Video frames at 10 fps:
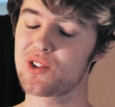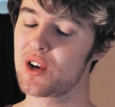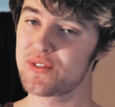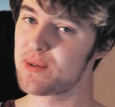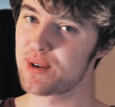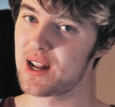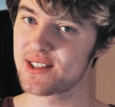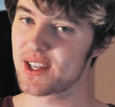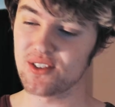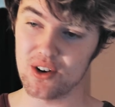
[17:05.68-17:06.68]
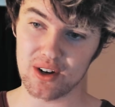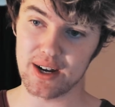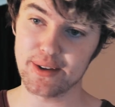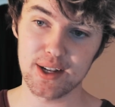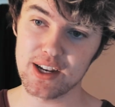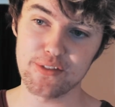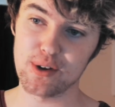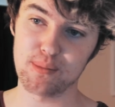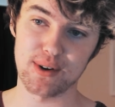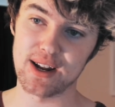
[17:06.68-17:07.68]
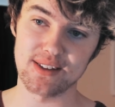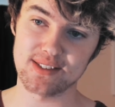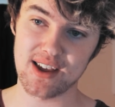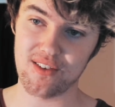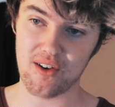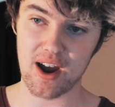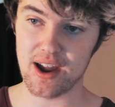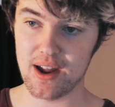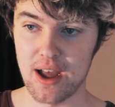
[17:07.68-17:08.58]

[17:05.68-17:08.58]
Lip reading: sorry if I'm pronouncing it wrong, I could never pronounce that right.